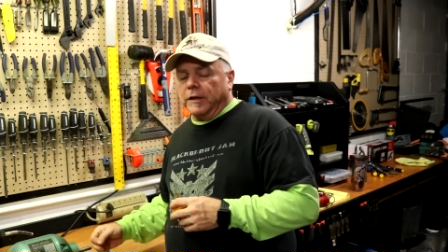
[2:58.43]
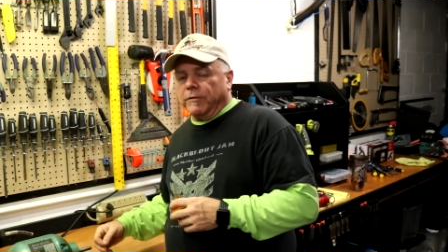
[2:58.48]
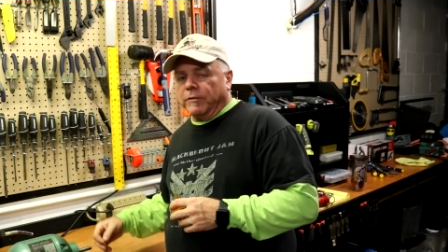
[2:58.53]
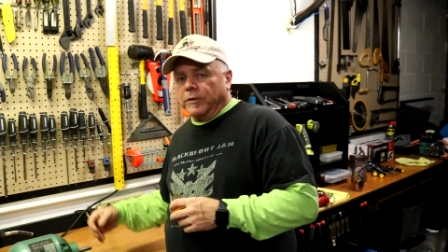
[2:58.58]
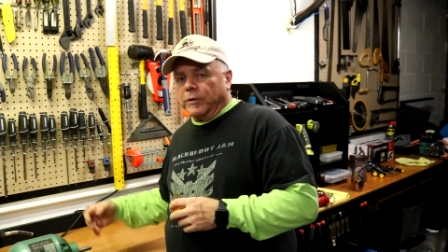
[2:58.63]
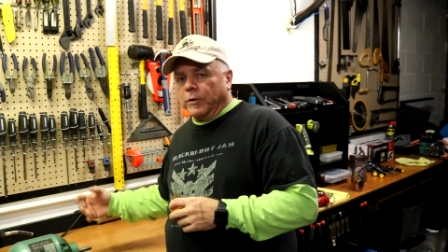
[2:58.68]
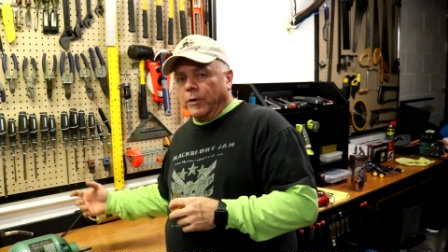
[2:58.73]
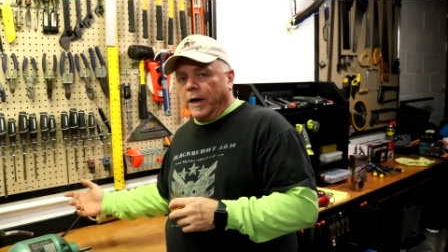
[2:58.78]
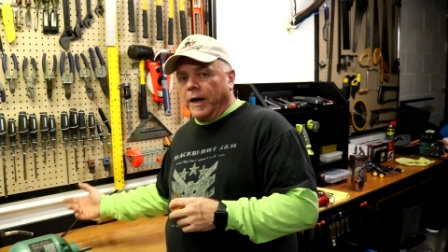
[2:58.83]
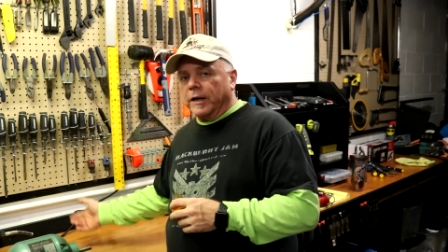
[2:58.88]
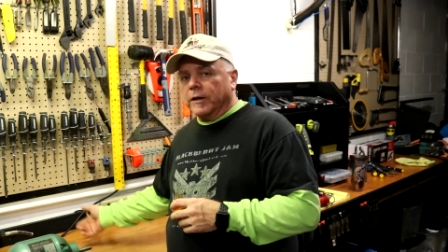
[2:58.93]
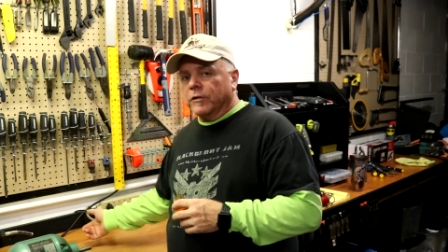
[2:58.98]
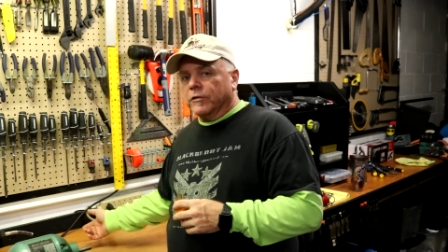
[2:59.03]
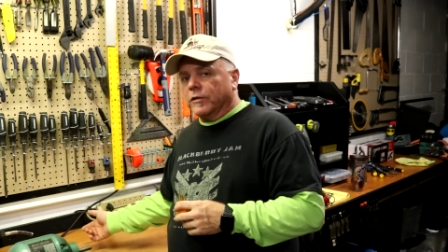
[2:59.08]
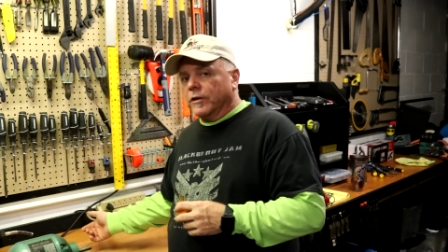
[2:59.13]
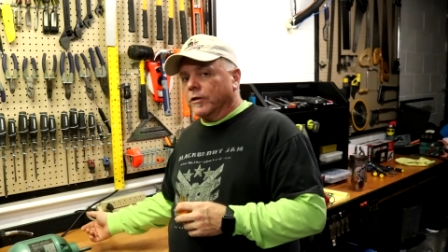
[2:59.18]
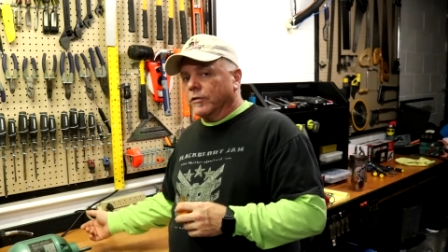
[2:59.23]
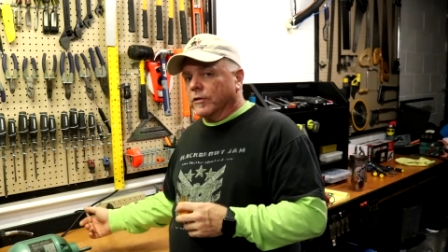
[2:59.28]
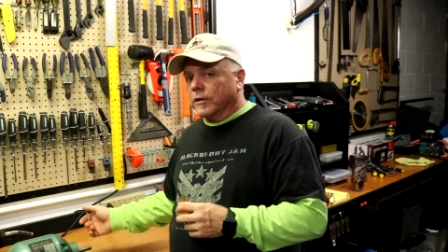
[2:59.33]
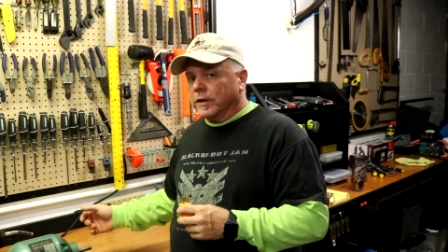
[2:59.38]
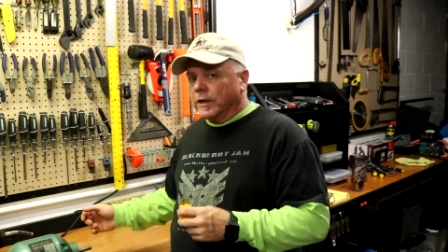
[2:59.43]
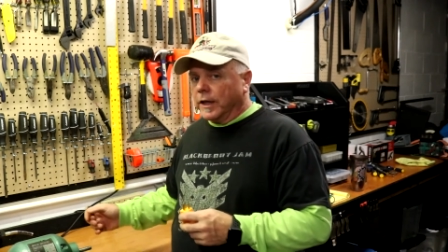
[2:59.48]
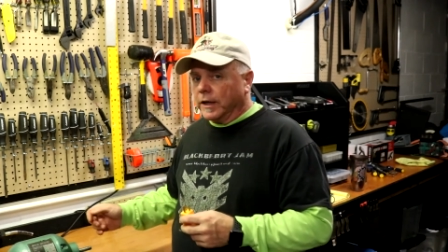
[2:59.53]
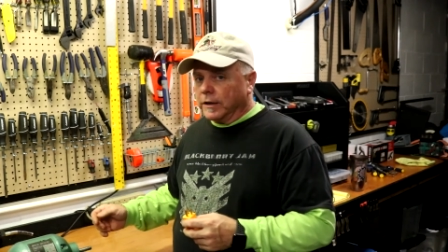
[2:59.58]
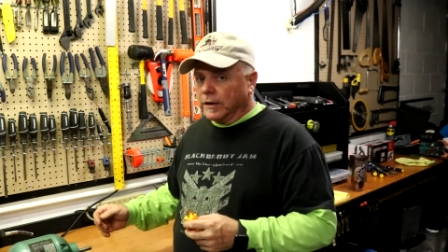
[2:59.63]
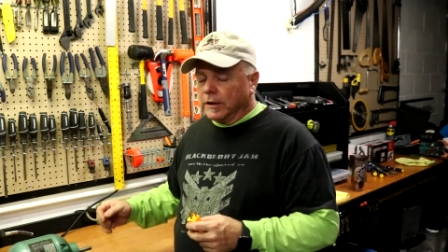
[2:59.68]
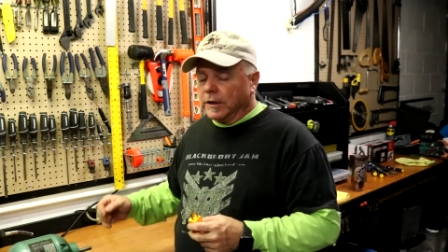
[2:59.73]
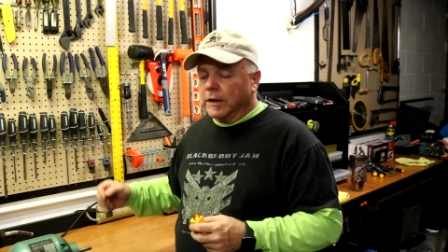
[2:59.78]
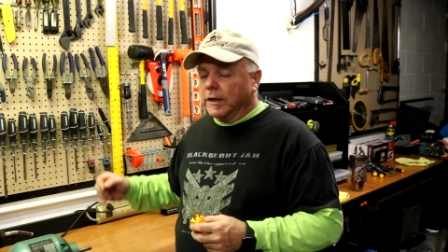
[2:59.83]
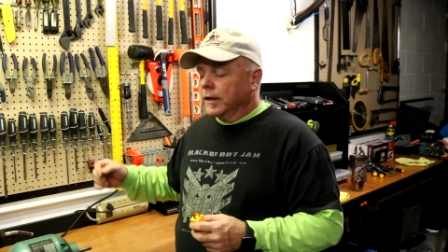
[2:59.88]
if the ground is
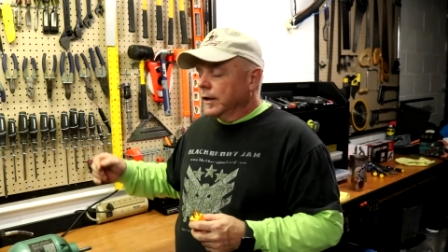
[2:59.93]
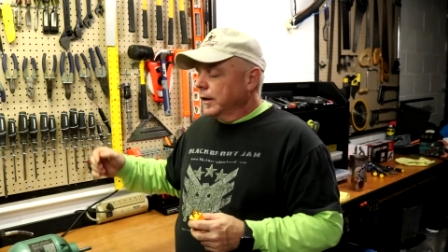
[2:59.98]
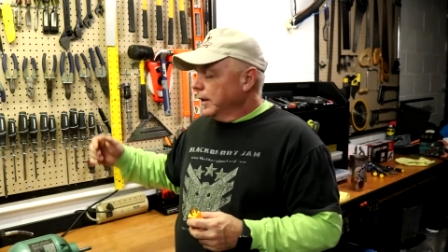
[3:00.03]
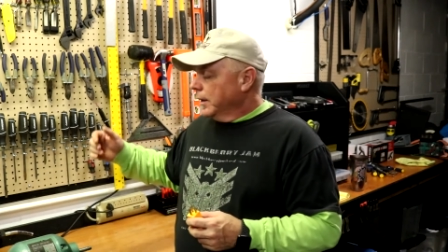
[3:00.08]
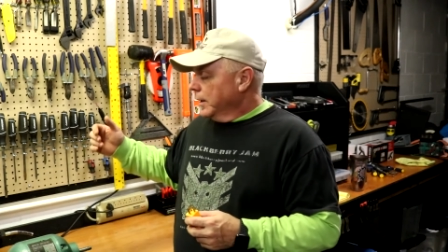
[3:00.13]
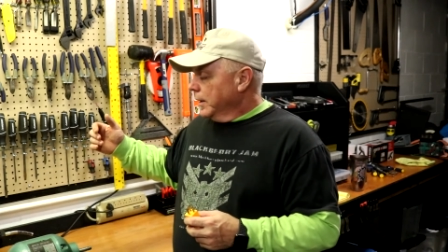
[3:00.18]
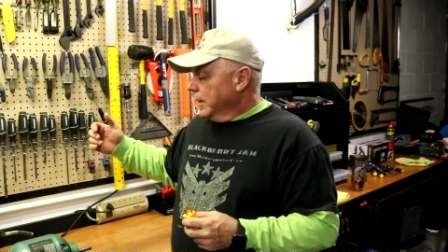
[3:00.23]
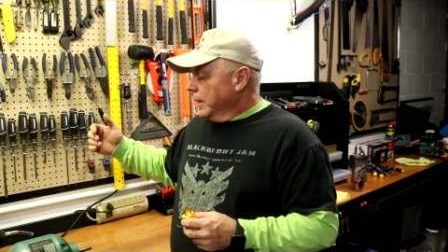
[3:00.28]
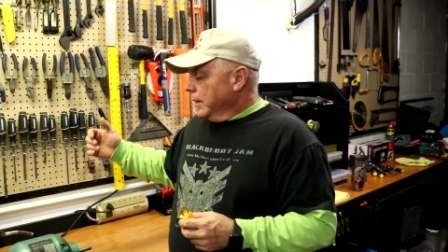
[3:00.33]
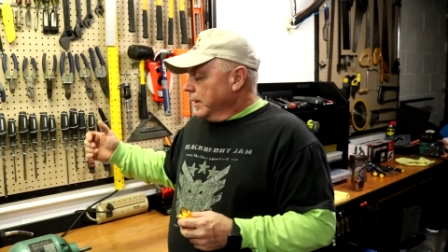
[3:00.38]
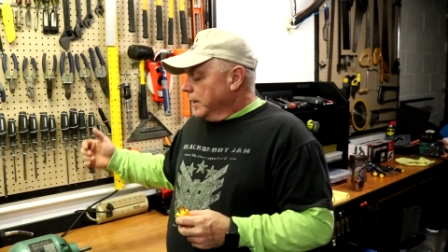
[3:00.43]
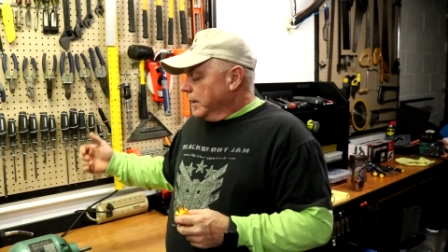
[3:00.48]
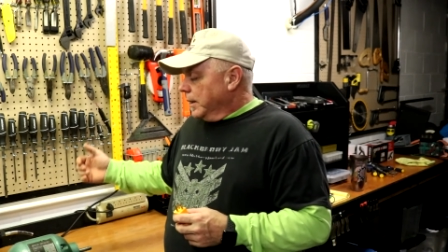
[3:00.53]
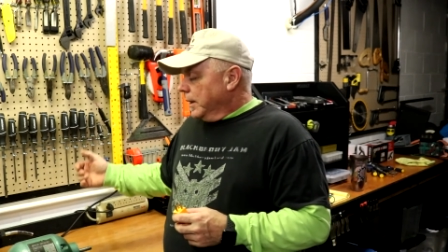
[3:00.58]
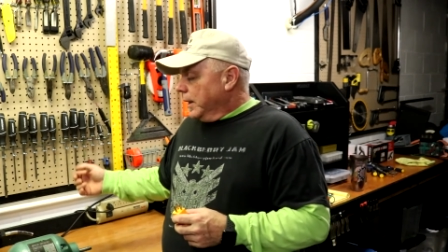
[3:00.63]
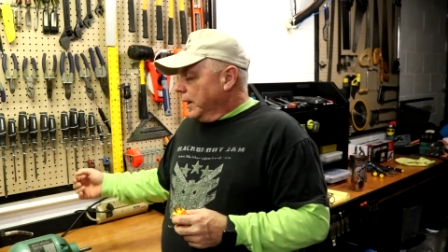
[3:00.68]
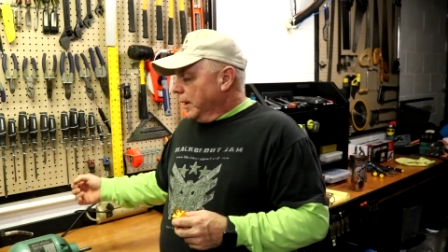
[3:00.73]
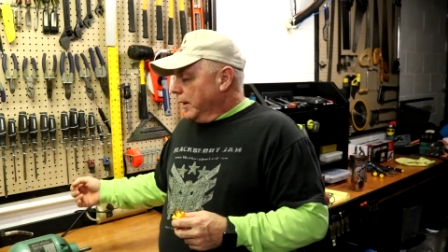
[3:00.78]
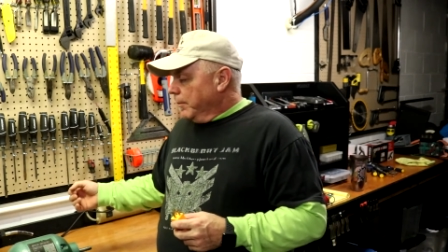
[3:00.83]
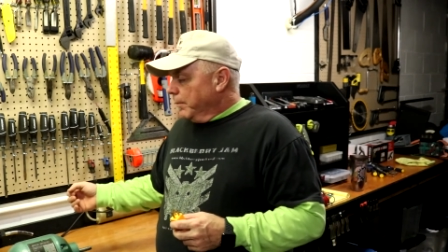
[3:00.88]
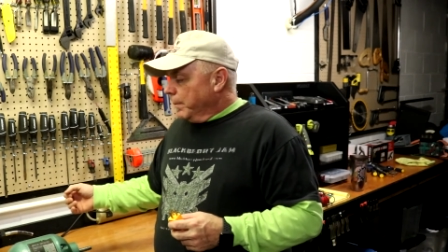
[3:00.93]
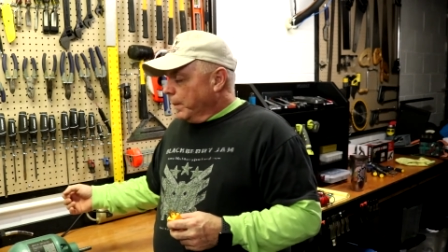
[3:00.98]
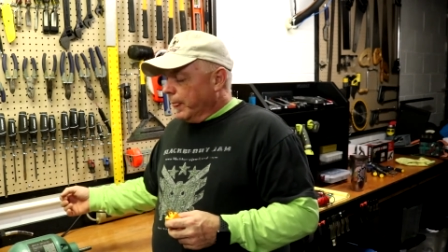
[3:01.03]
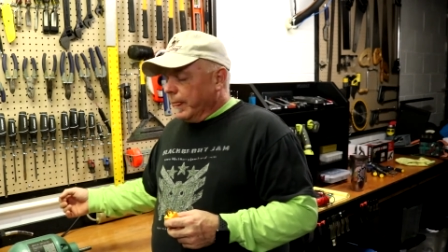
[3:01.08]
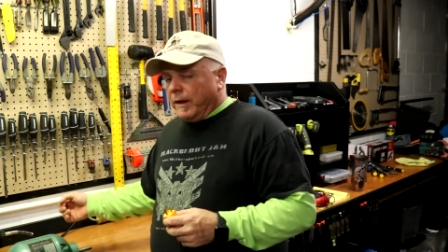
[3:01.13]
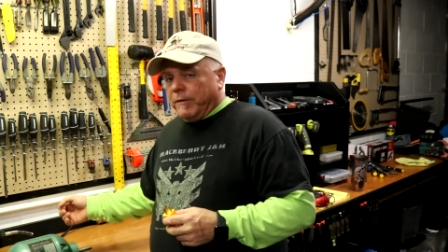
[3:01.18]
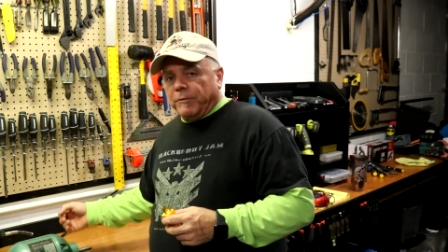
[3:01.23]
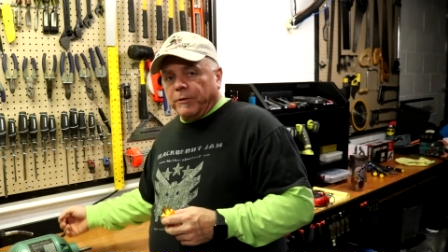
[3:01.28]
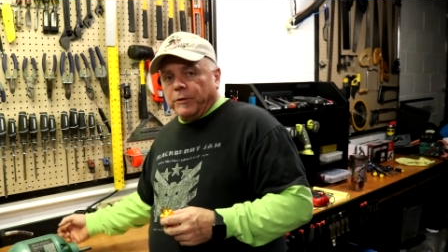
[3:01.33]
disconnected, if